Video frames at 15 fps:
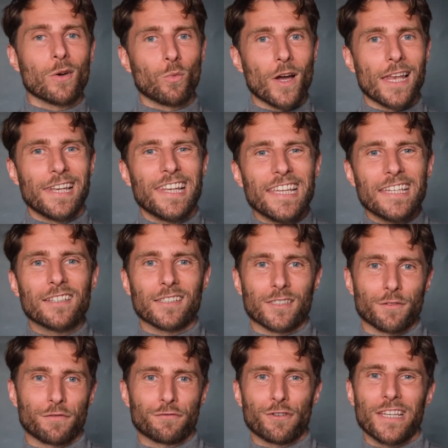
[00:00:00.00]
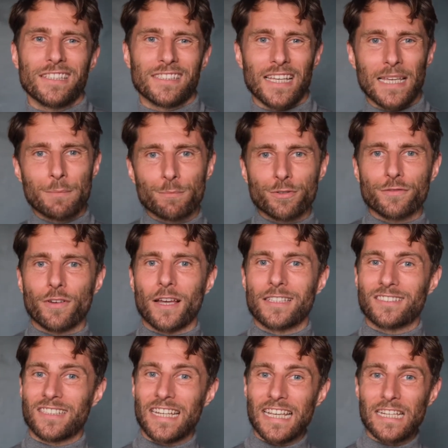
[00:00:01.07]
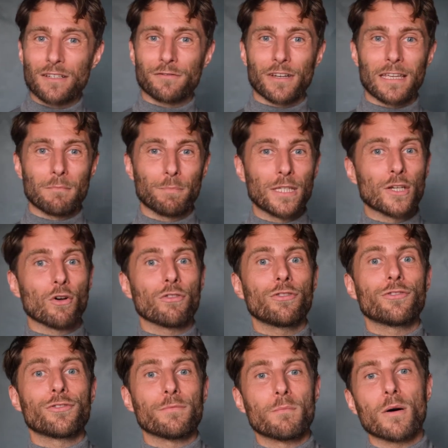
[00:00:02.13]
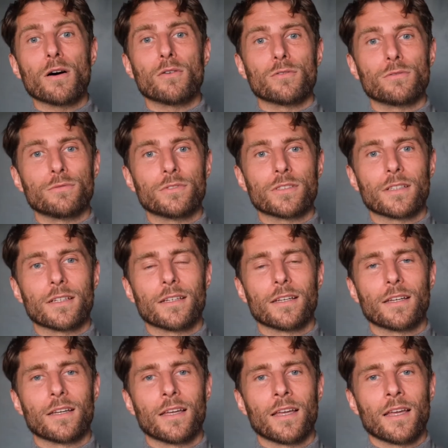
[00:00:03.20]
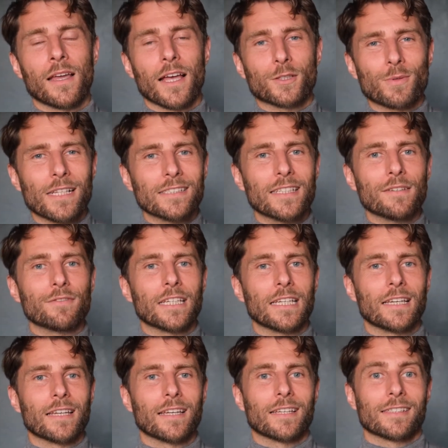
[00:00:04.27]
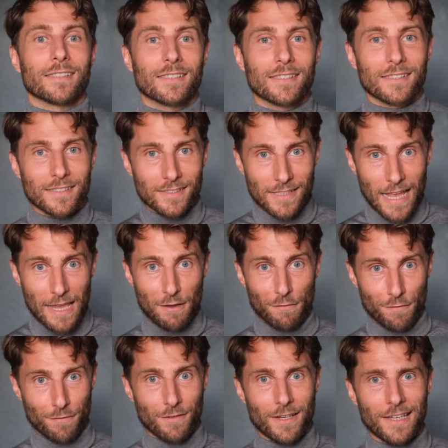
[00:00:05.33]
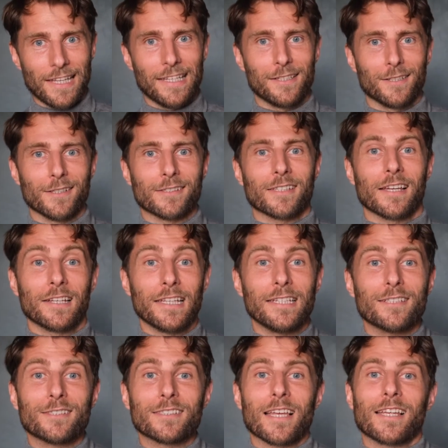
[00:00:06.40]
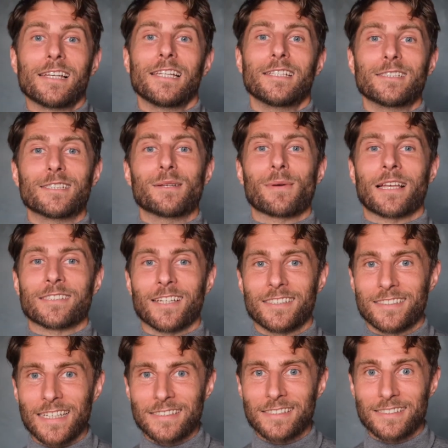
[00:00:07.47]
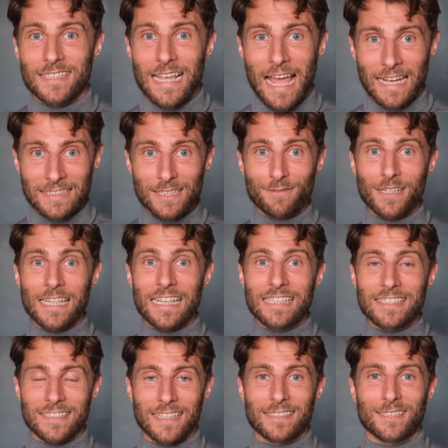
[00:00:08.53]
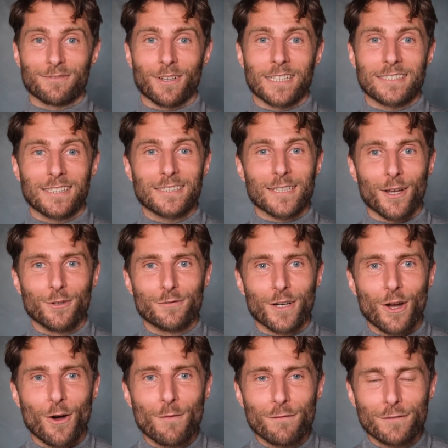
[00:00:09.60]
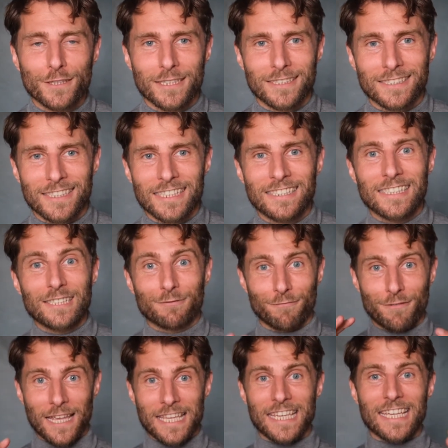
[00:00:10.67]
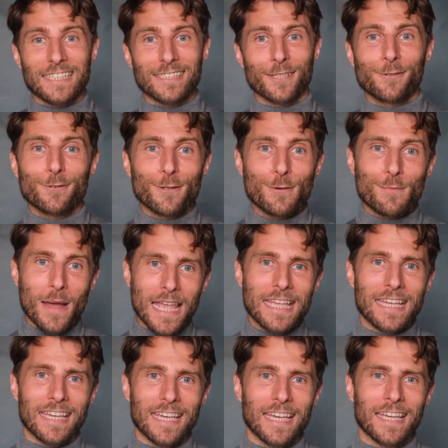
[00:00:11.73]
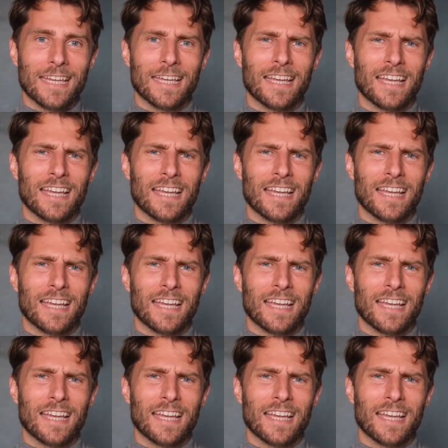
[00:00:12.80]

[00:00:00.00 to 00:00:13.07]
where leaders are free to improvise and innovate beyond the mould. As well as giving safe leadership as identity actively incentivizes overconfidence. This is fake it till you make it.